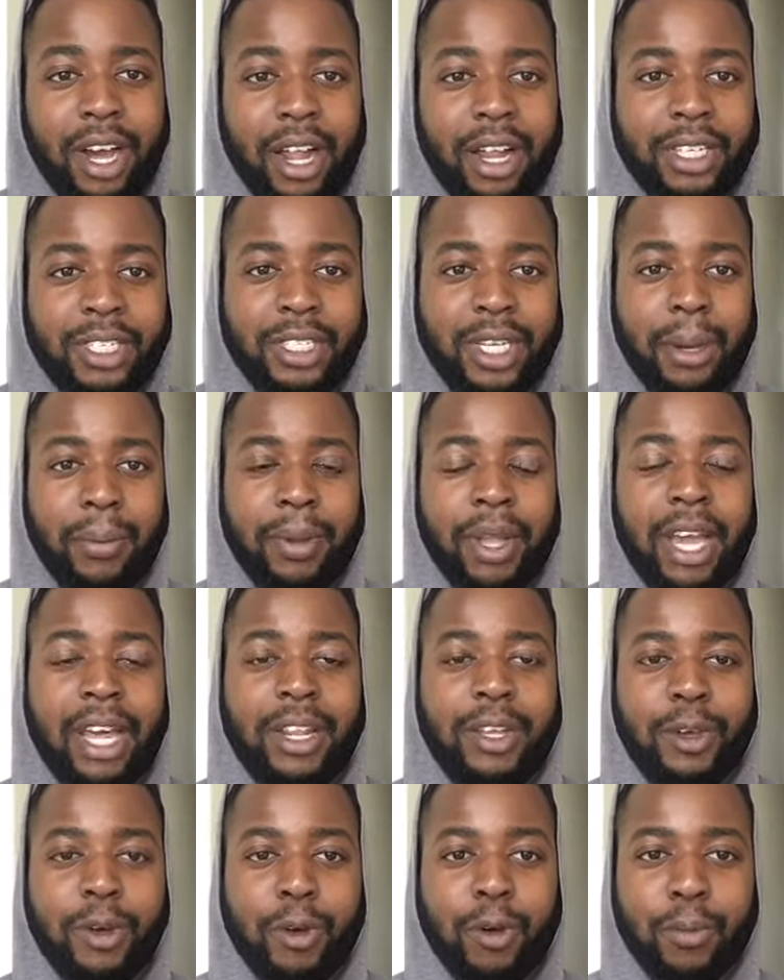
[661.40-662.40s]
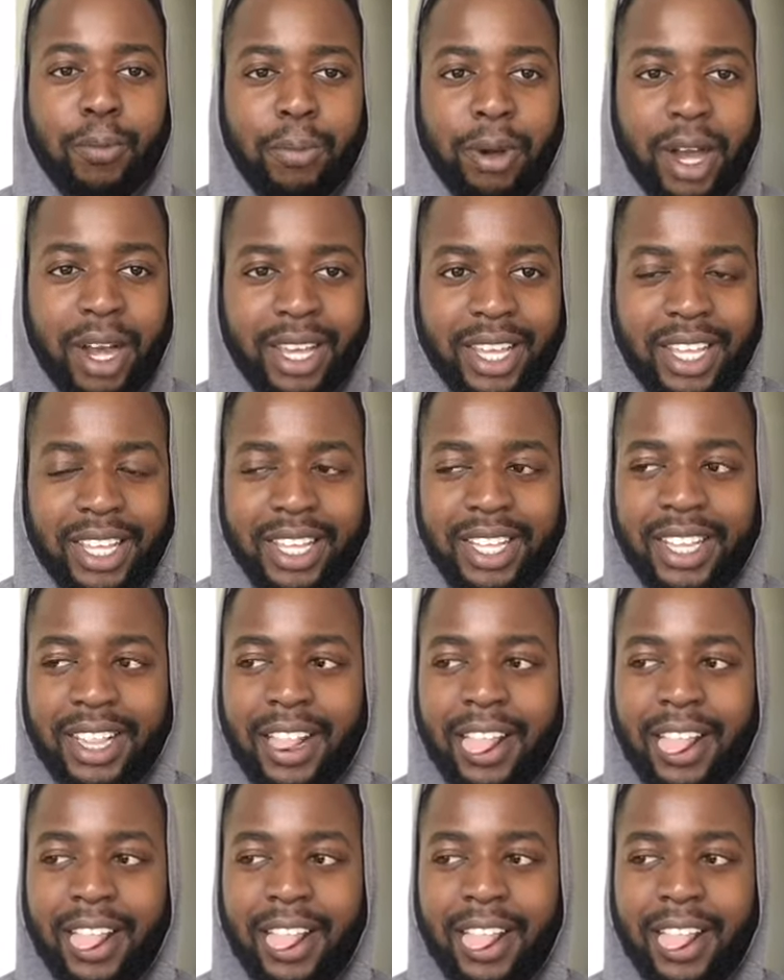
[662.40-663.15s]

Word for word: college is coming out of your own pocket,